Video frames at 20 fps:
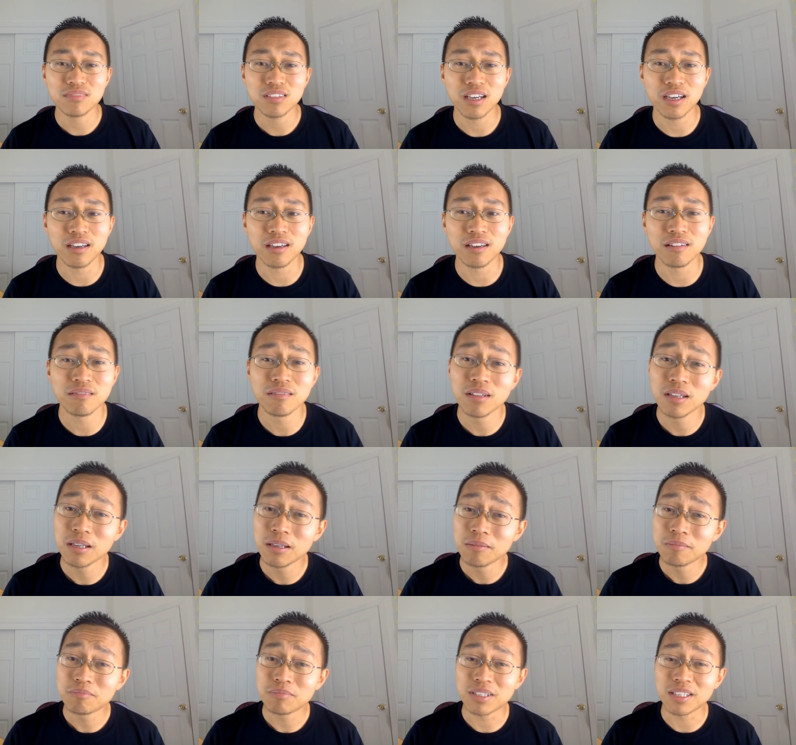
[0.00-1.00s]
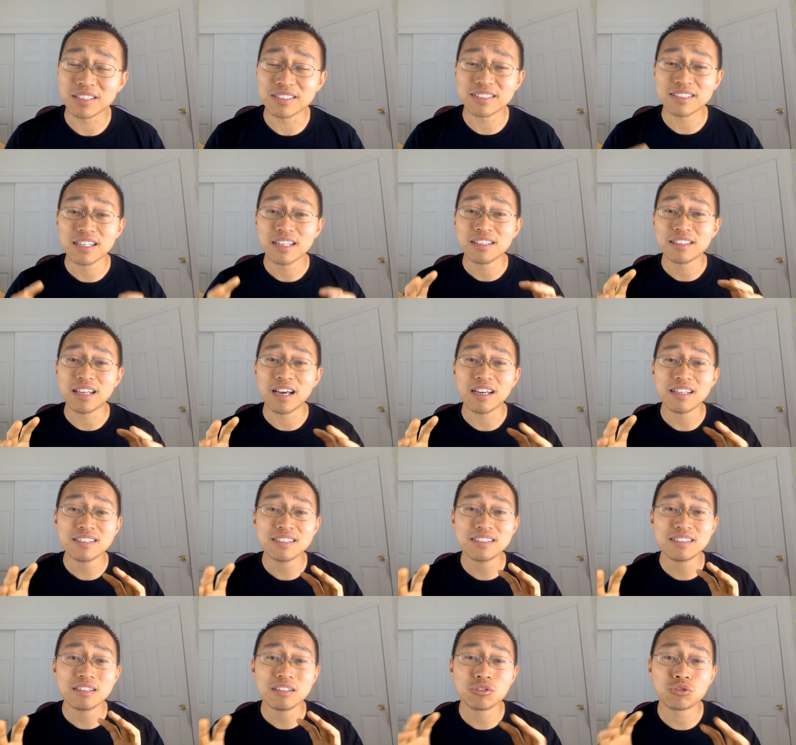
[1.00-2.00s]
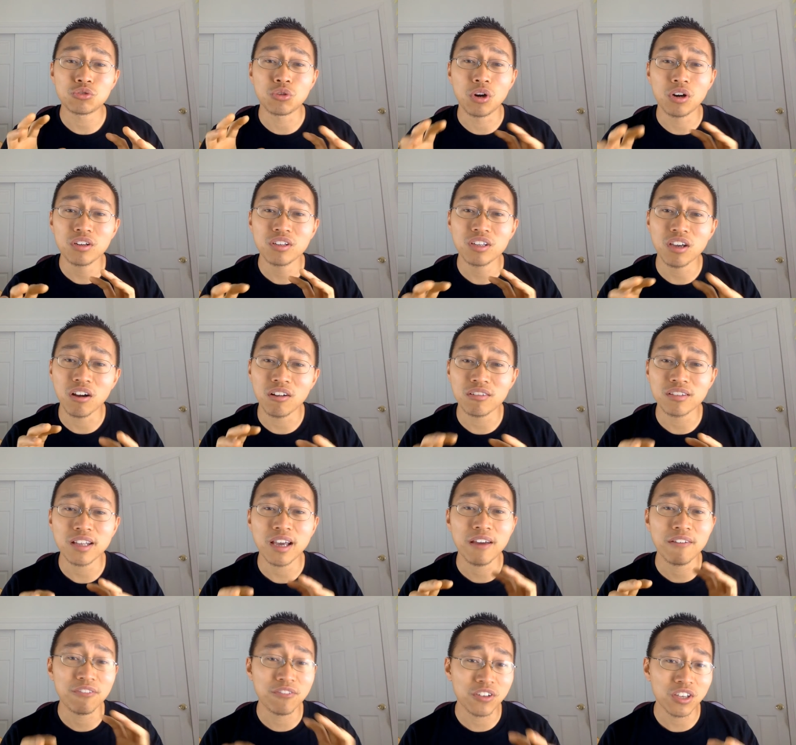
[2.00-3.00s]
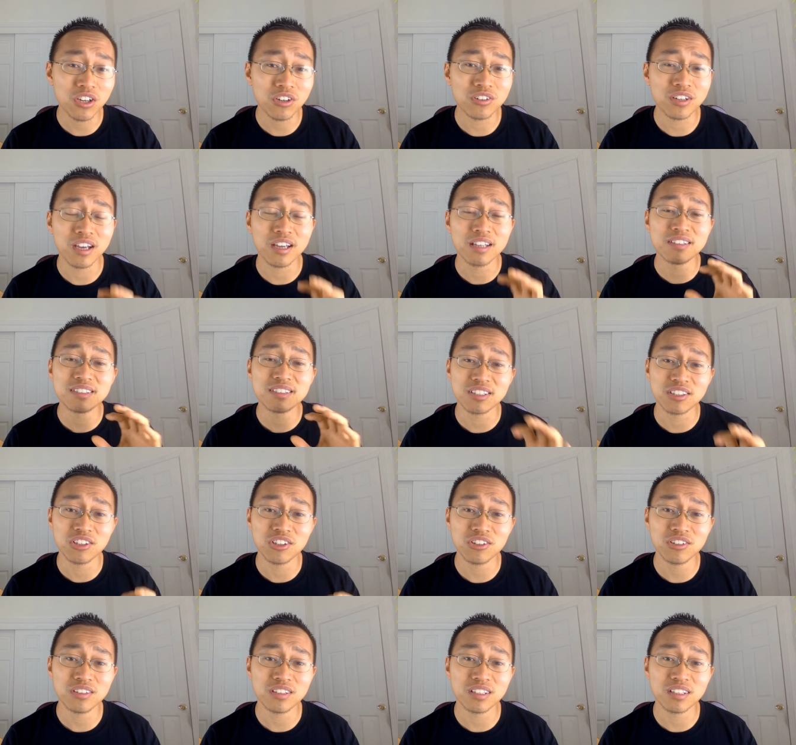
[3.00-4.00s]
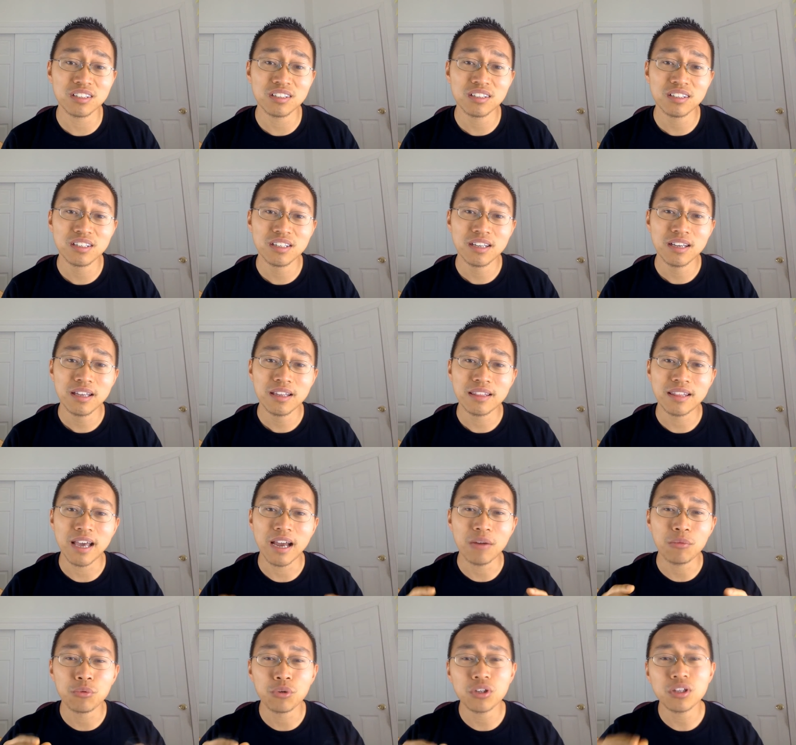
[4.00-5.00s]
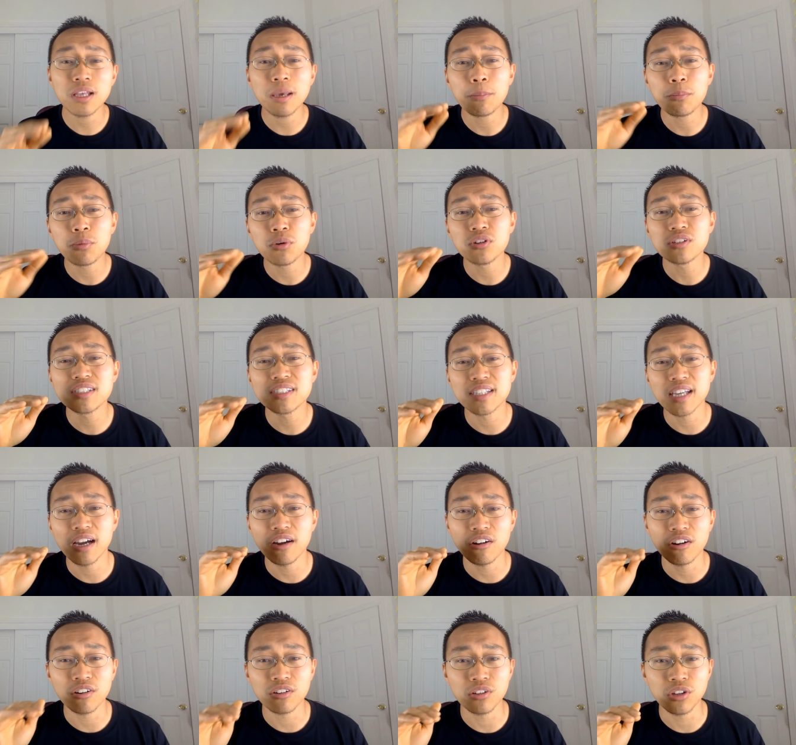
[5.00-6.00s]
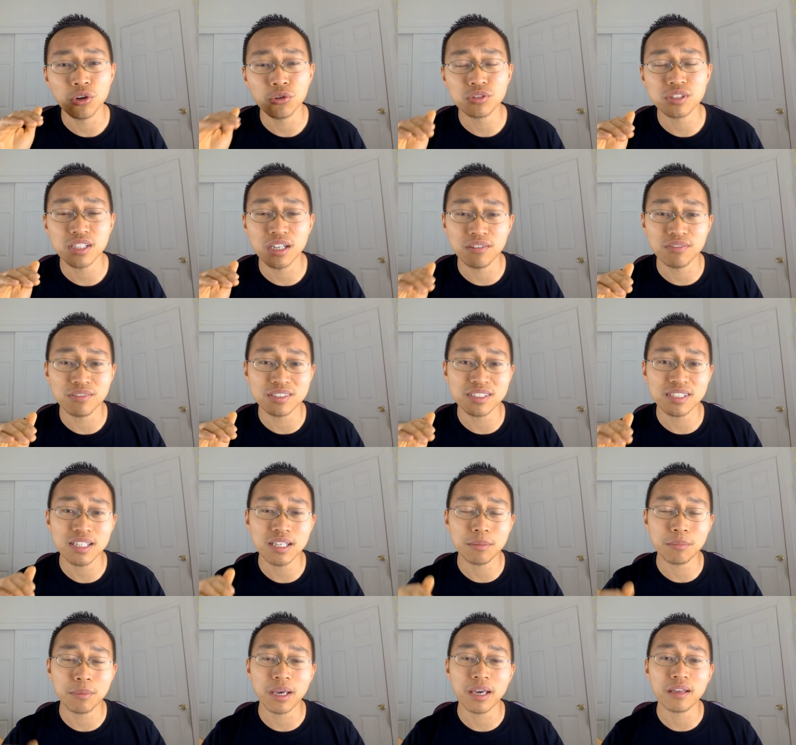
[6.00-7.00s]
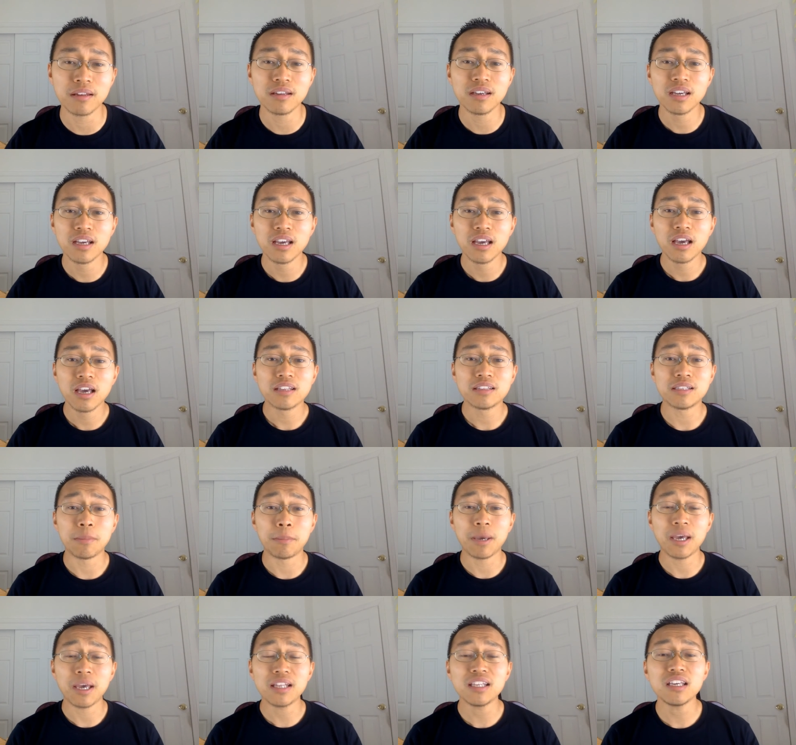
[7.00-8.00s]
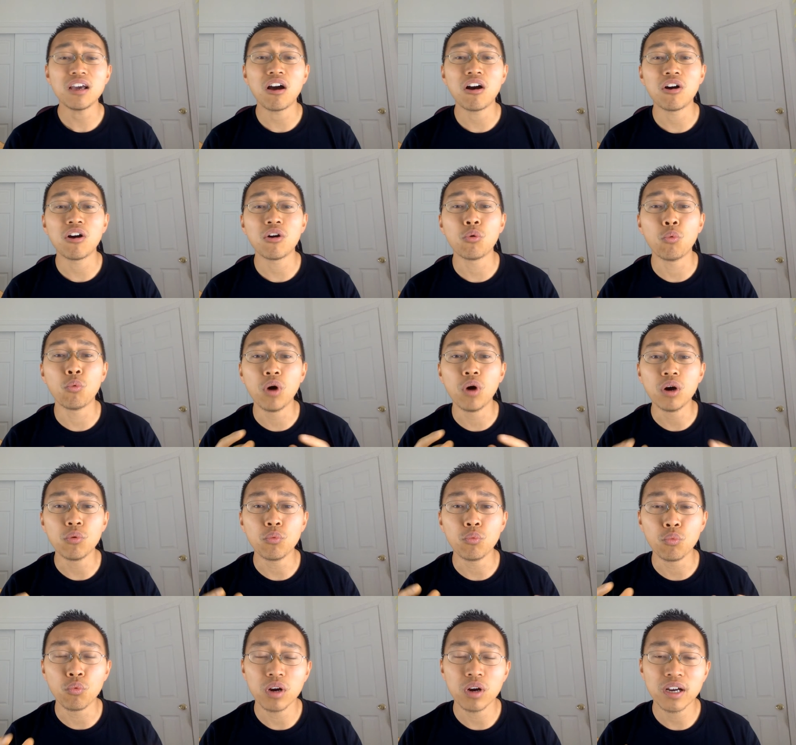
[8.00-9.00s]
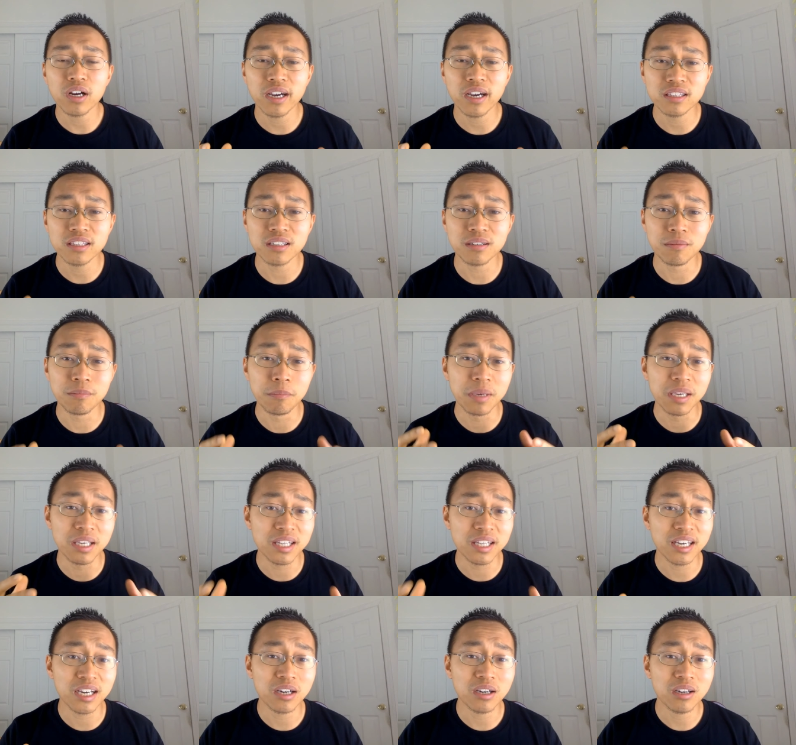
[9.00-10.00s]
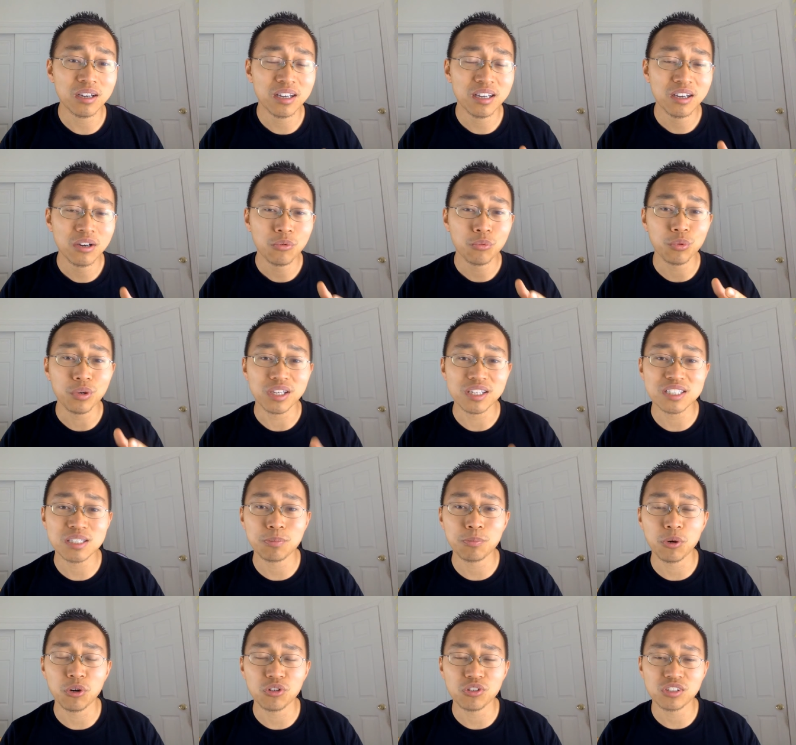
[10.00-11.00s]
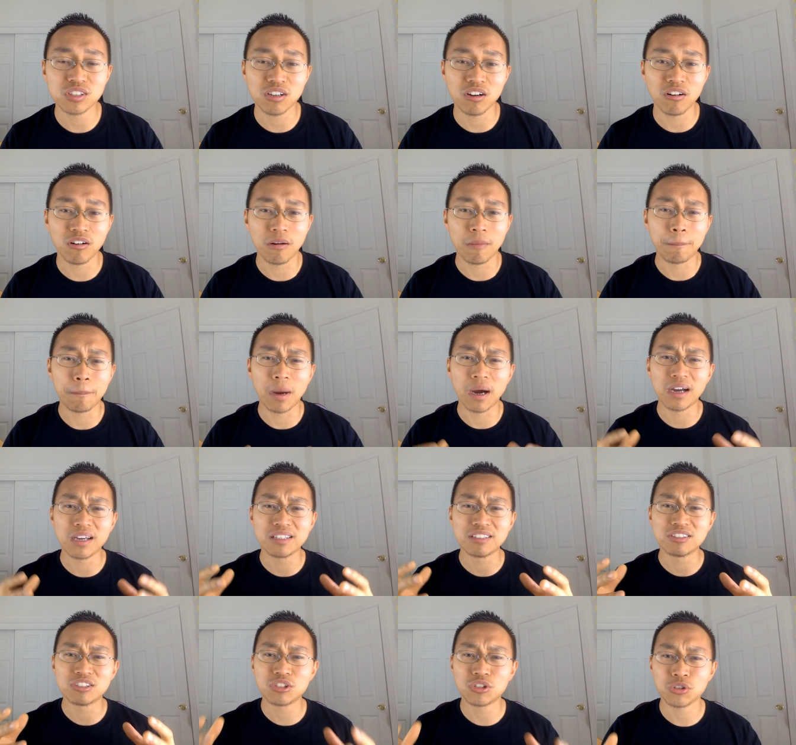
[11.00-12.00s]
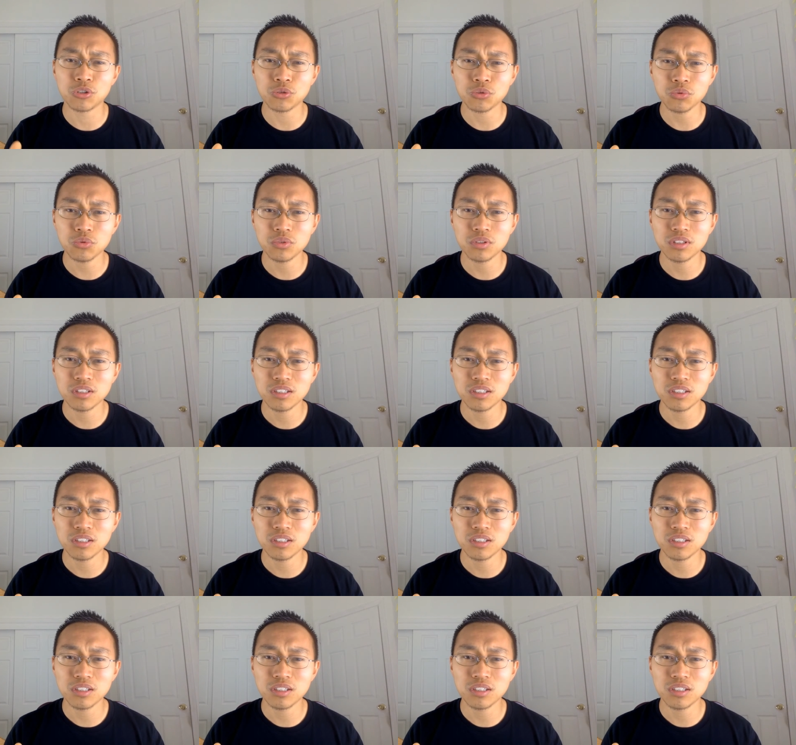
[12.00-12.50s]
And because that drawing on that fear, that insecurity, that really puts down our low self-esteem. And depending on what kind of media we expose our mind to